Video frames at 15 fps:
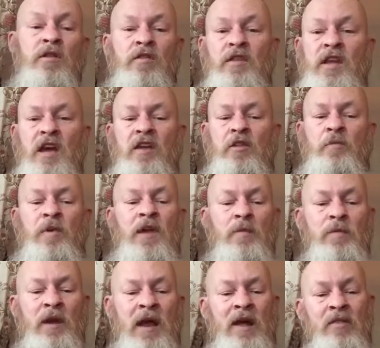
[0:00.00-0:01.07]
the other
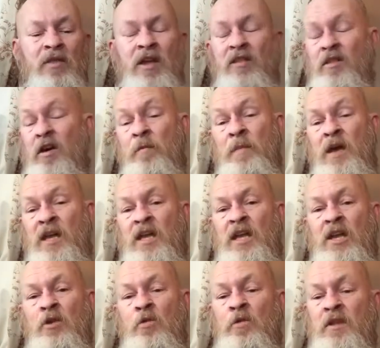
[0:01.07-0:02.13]
people out there that are
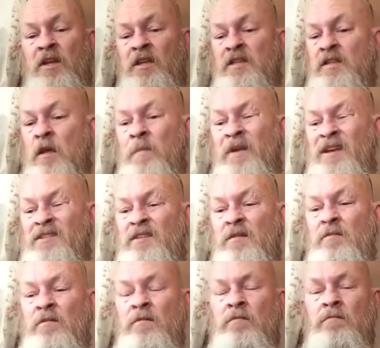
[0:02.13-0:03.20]
making all these
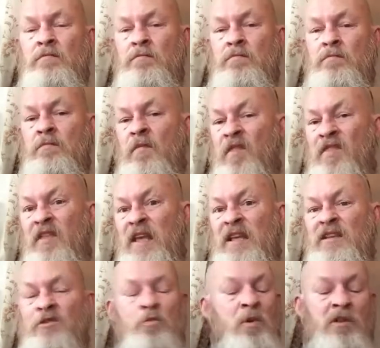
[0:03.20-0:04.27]
amazing
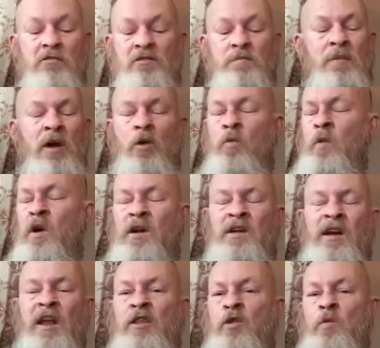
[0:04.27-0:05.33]
things, whether it's metalwork,
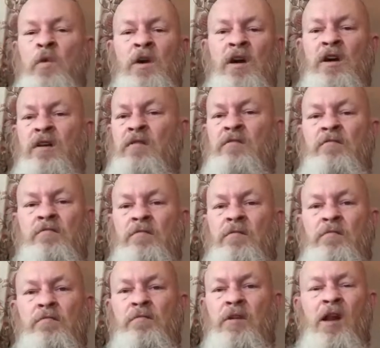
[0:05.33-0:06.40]
leatherwork,
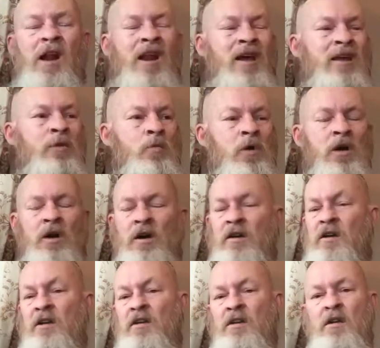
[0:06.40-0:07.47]
clay work,
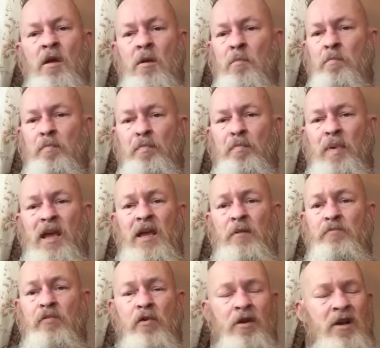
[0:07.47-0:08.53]

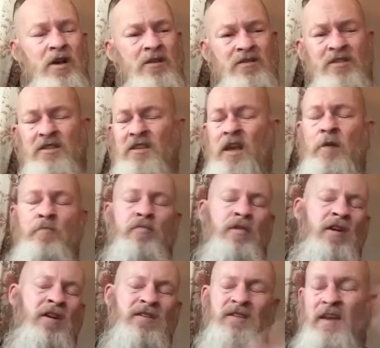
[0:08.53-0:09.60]
beard products, skin
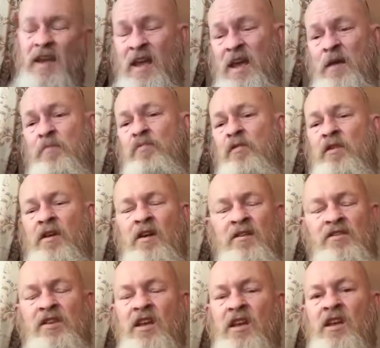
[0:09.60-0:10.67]
products, hair
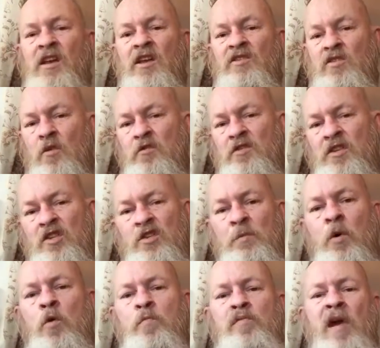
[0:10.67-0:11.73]
products. As long as it's
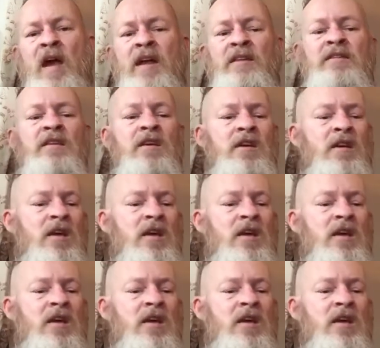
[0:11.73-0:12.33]
small brand